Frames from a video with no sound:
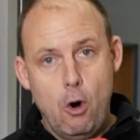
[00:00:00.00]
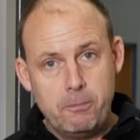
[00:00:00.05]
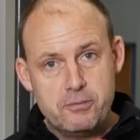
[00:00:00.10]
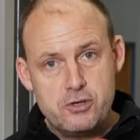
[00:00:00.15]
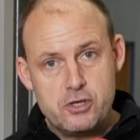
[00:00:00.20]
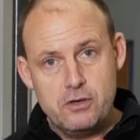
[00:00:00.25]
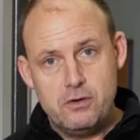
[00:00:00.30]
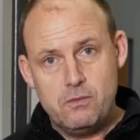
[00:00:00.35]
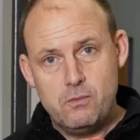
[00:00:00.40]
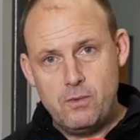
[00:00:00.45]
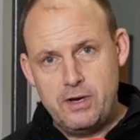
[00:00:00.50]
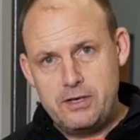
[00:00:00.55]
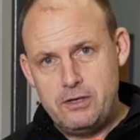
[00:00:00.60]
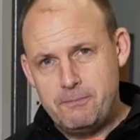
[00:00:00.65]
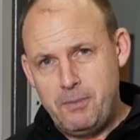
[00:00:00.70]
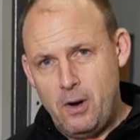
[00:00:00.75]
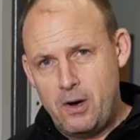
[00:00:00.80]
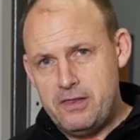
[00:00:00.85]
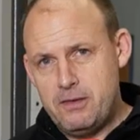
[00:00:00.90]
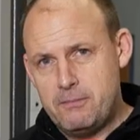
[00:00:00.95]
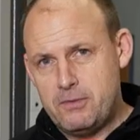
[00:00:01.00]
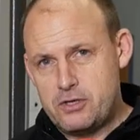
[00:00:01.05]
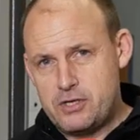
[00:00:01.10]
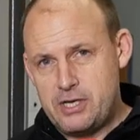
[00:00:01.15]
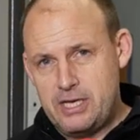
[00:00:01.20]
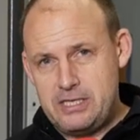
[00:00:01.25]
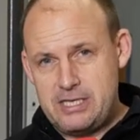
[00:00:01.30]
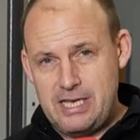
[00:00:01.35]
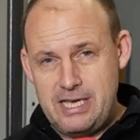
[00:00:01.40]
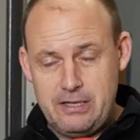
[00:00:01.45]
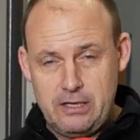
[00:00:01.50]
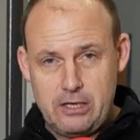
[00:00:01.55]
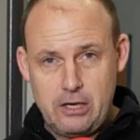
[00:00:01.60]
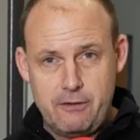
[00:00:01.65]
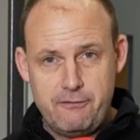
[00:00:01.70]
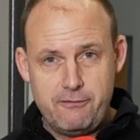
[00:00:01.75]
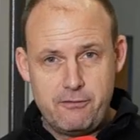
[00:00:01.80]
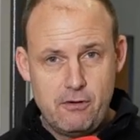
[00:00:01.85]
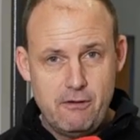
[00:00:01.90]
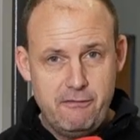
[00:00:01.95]
option when you buy the machine to either
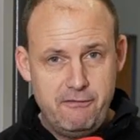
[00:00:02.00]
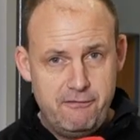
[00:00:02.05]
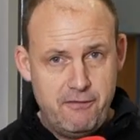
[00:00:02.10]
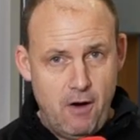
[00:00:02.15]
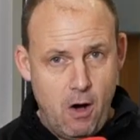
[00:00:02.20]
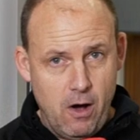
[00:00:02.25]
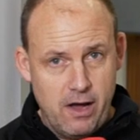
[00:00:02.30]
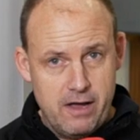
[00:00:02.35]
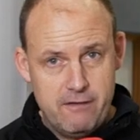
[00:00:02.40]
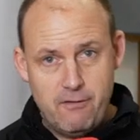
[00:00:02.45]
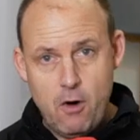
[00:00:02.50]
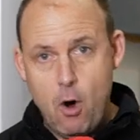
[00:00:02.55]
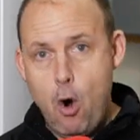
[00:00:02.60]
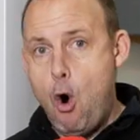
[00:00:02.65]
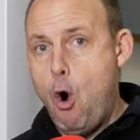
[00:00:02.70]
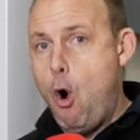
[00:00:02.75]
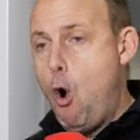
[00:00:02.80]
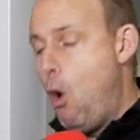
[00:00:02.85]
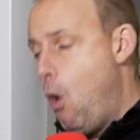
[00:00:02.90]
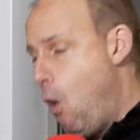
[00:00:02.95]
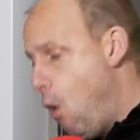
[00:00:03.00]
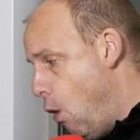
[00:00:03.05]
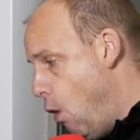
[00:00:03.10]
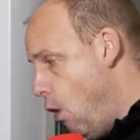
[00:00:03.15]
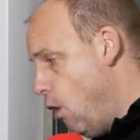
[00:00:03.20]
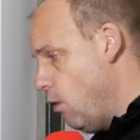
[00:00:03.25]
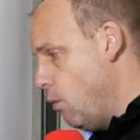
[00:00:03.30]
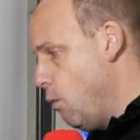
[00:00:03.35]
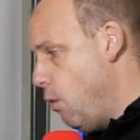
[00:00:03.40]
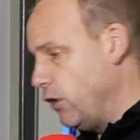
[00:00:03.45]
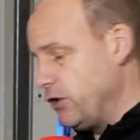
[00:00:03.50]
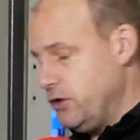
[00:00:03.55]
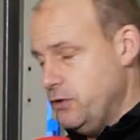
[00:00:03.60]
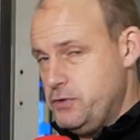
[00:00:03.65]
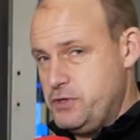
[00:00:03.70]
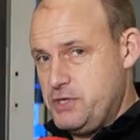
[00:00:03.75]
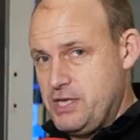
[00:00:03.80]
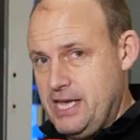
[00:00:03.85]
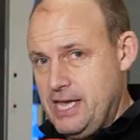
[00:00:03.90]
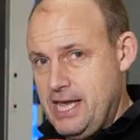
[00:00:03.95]
go for a five or what
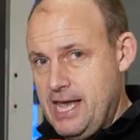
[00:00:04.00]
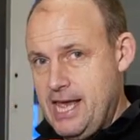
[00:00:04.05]
you see